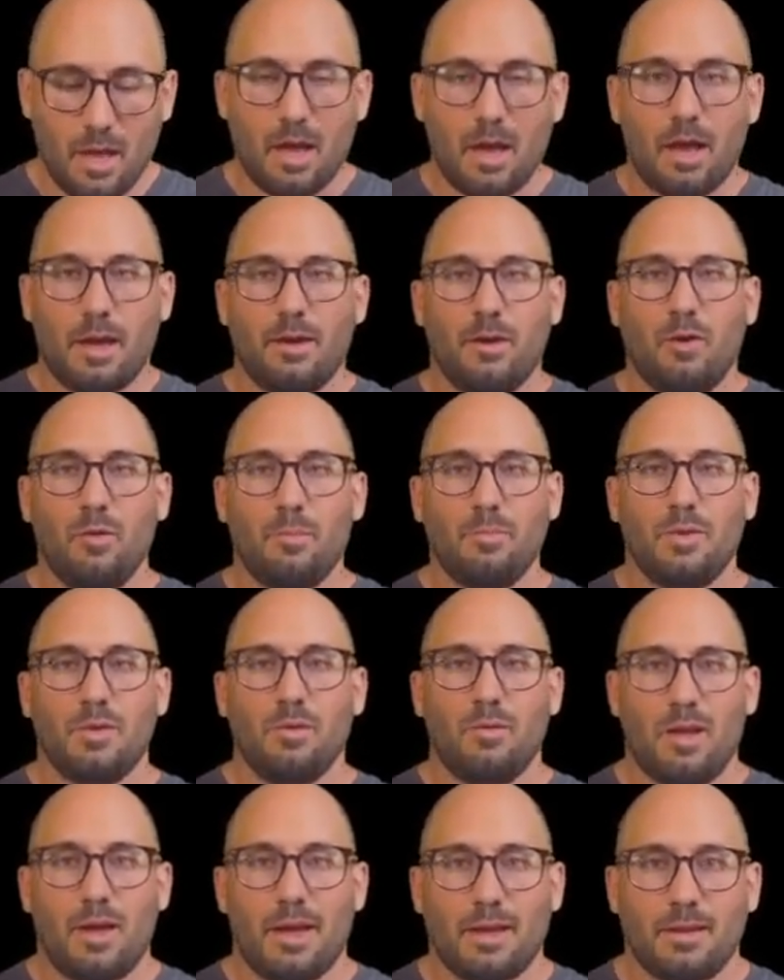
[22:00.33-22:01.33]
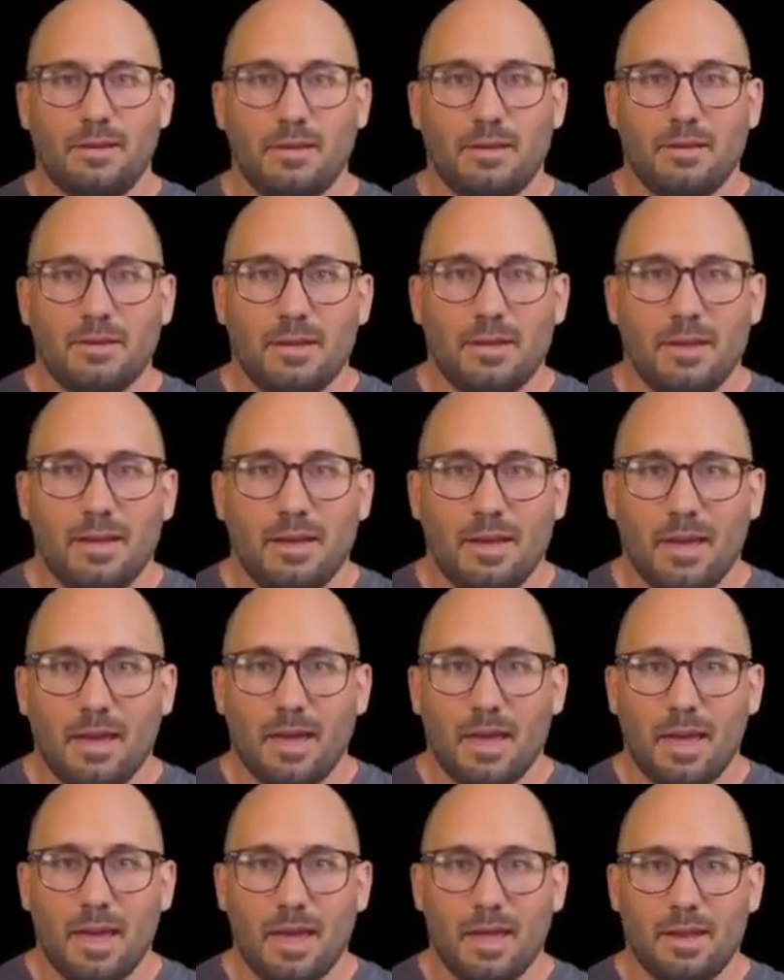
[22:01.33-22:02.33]
I hope you liked it,
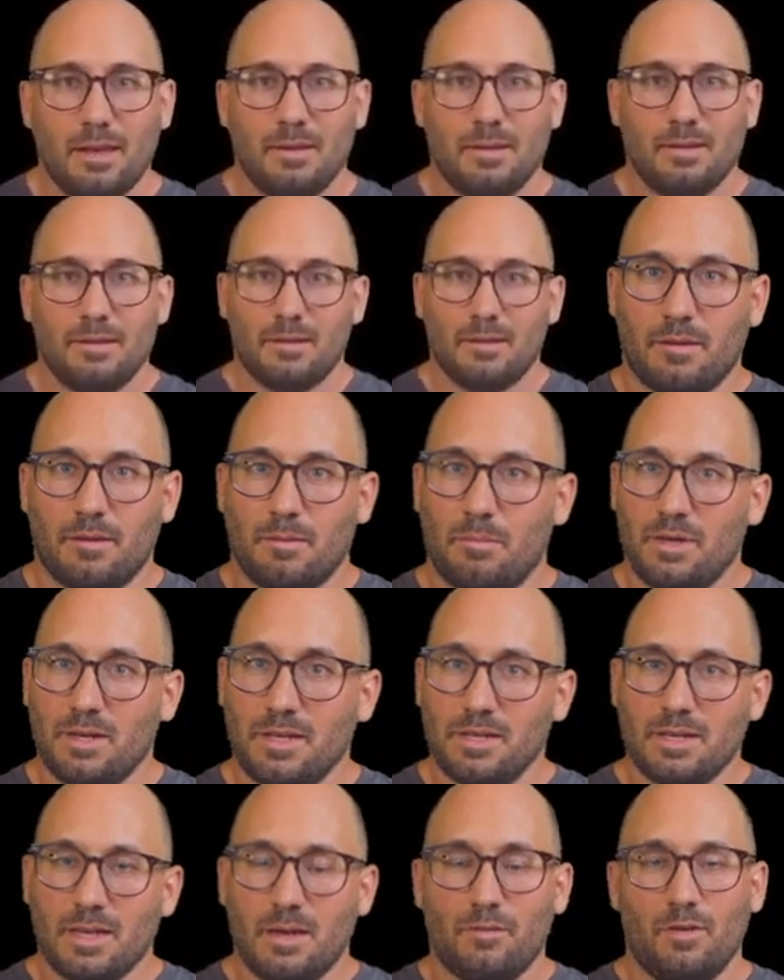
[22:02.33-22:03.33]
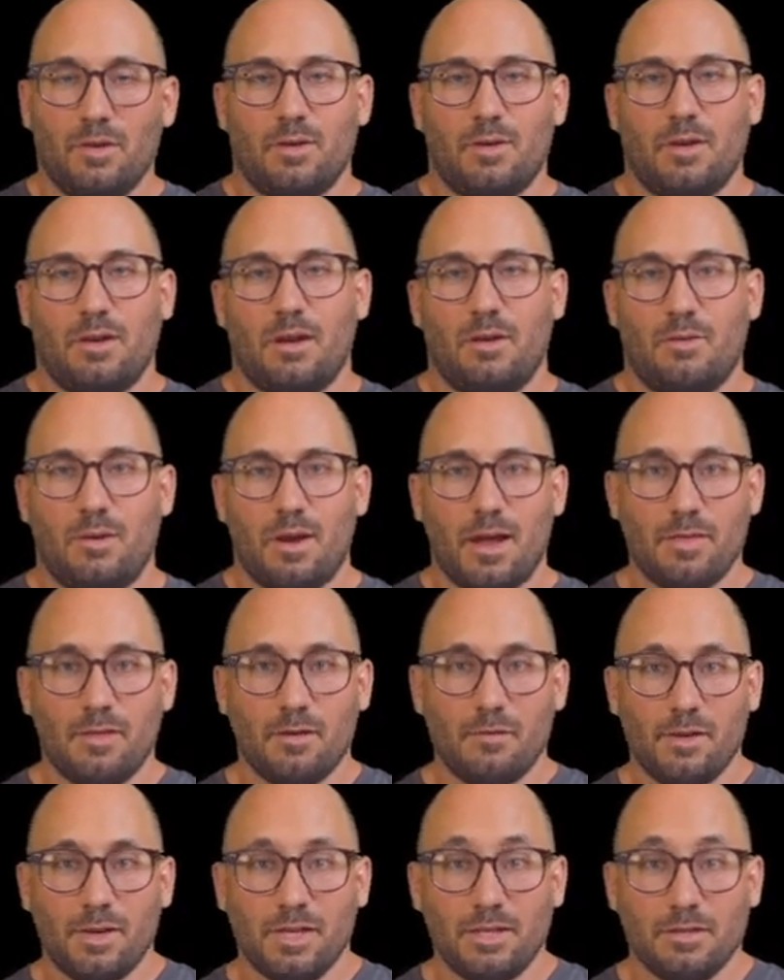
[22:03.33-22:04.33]
and please have a look at our
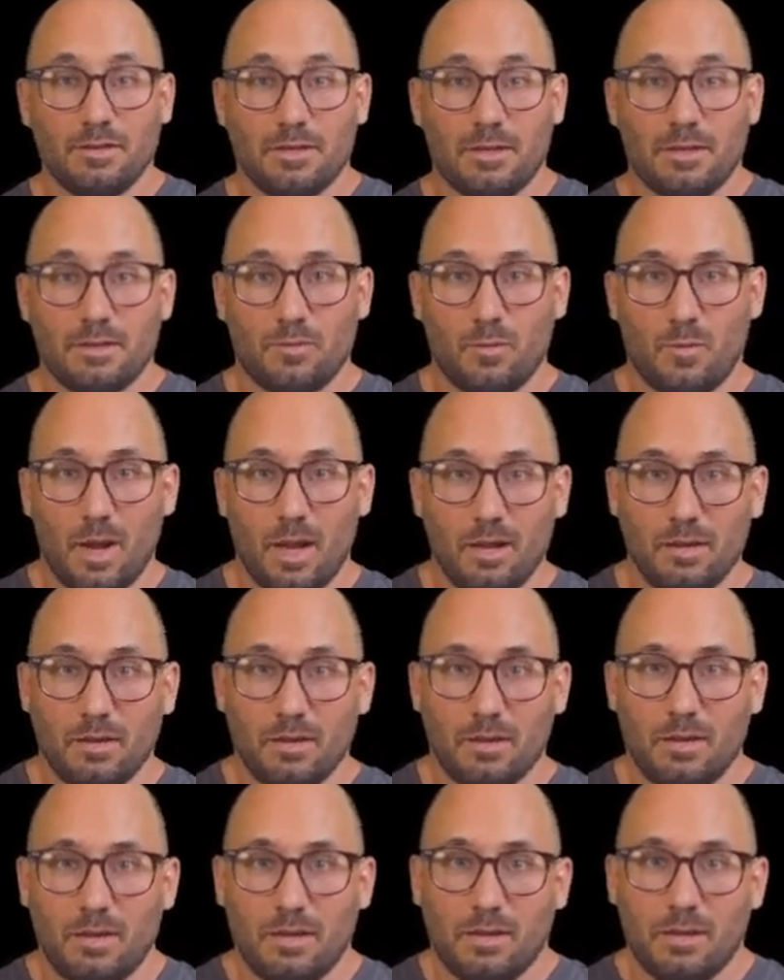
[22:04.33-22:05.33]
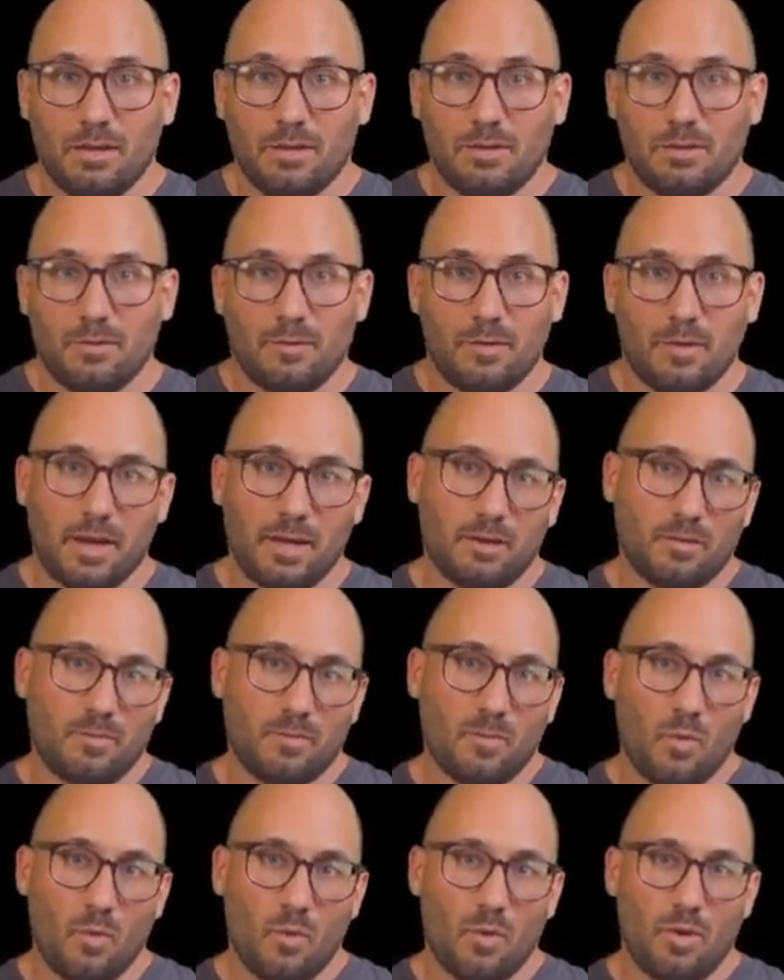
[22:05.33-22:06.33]
other videos as well to find out
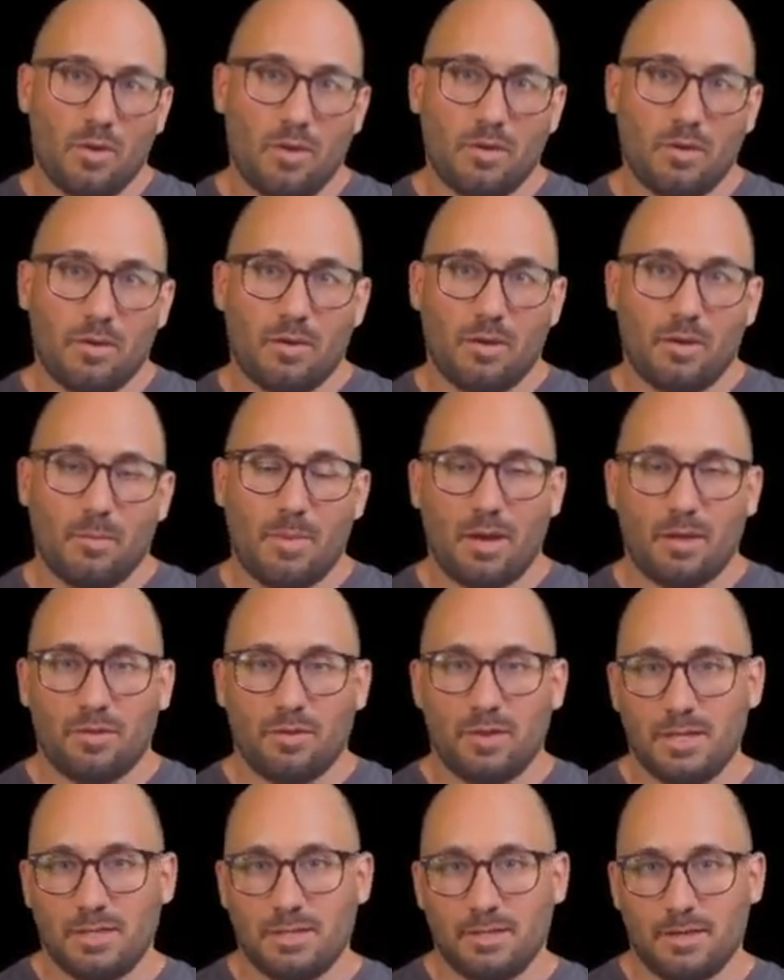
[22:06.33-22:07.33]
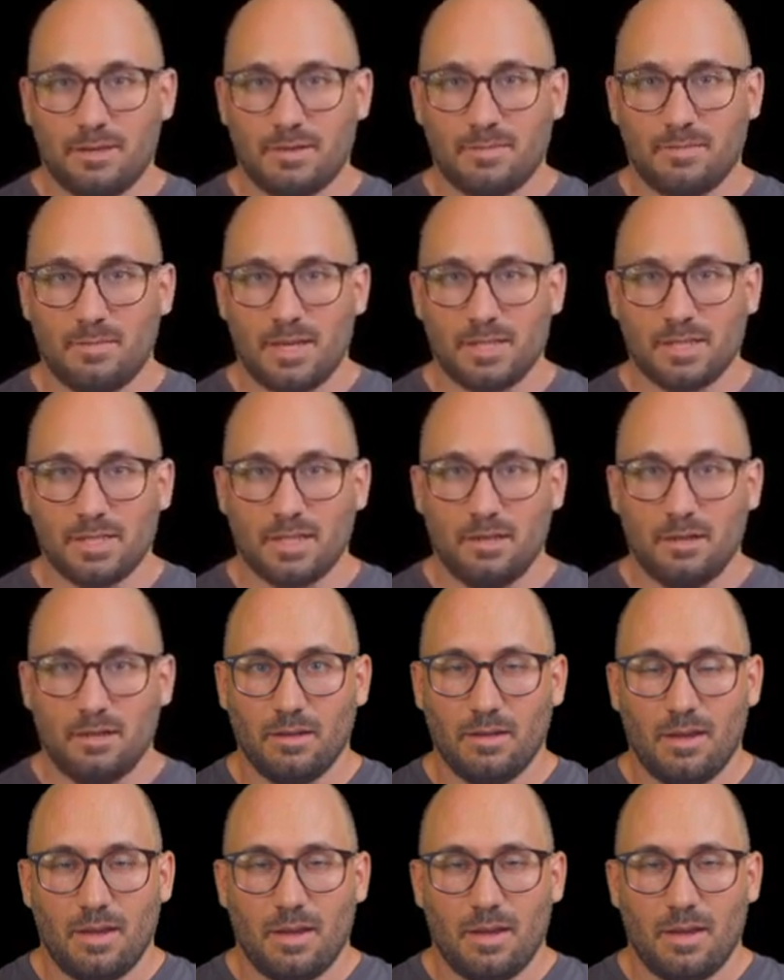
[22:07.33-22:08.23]
more about the eSense Muscle.